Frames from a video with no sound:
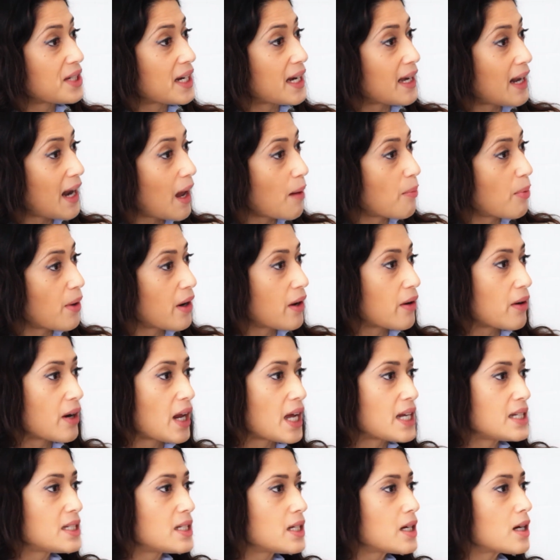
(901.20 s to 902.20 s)
to collaborate on
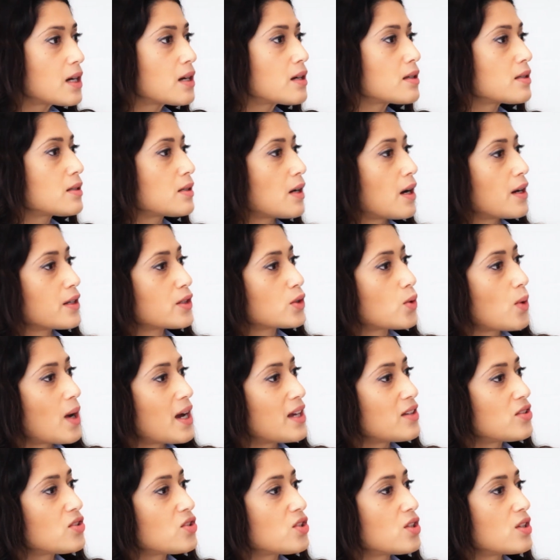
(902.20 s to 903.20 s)
ideas, to ask
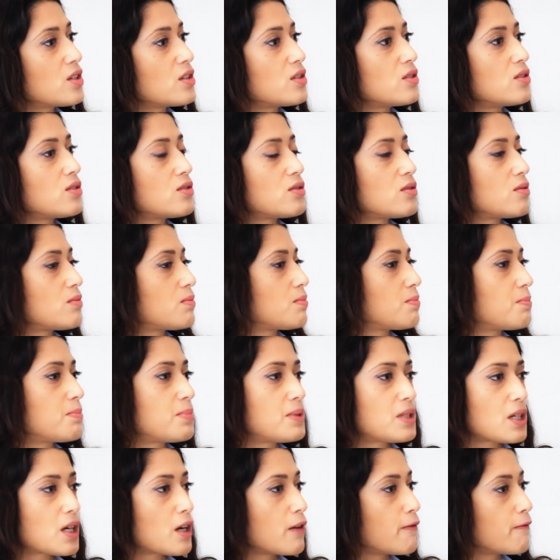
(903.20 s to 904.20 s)
questions,
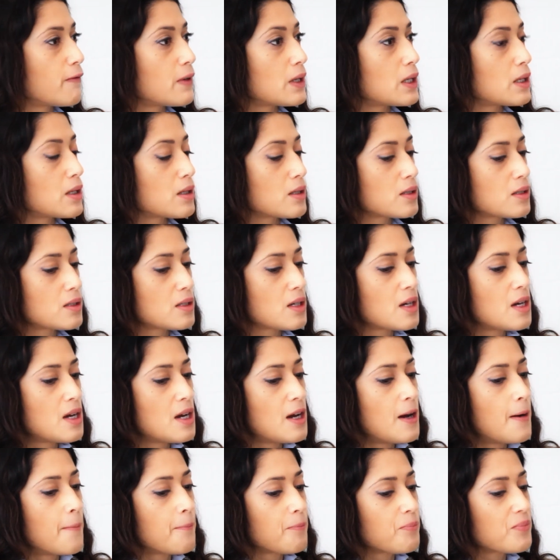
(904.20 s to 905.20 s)
to converse.
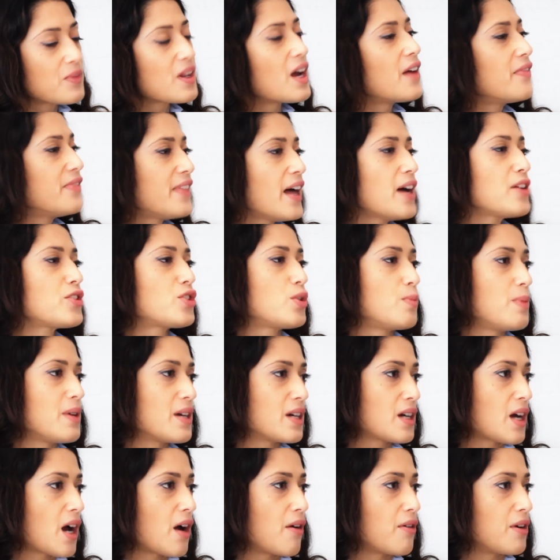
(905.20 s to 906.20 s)
And that should be
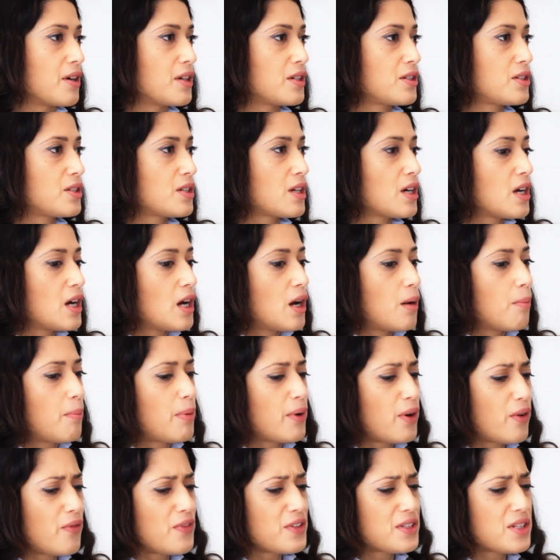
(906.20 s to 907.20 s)
encouraged.
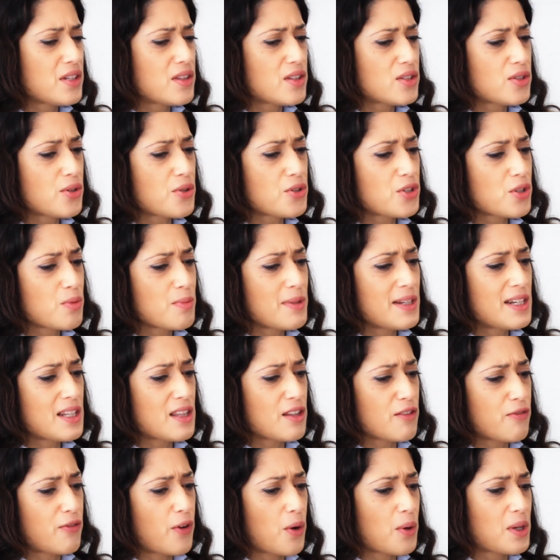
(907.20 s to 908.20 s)
But obviously the social media
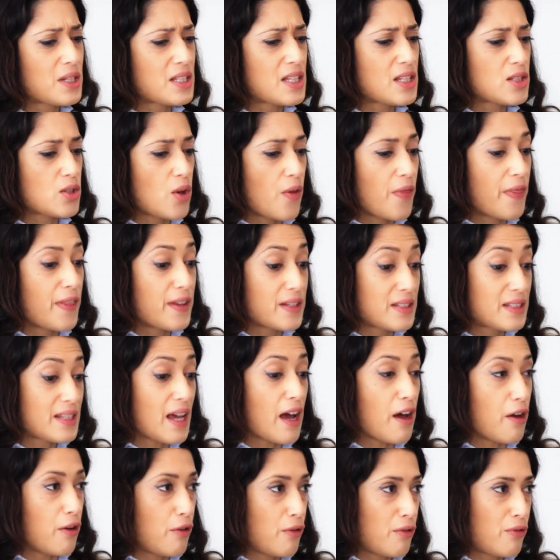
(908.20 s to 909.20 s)
that focuses on the
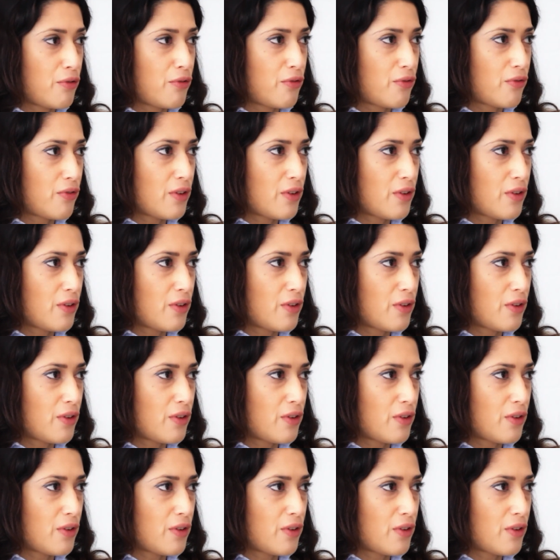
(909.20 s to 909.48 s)
self,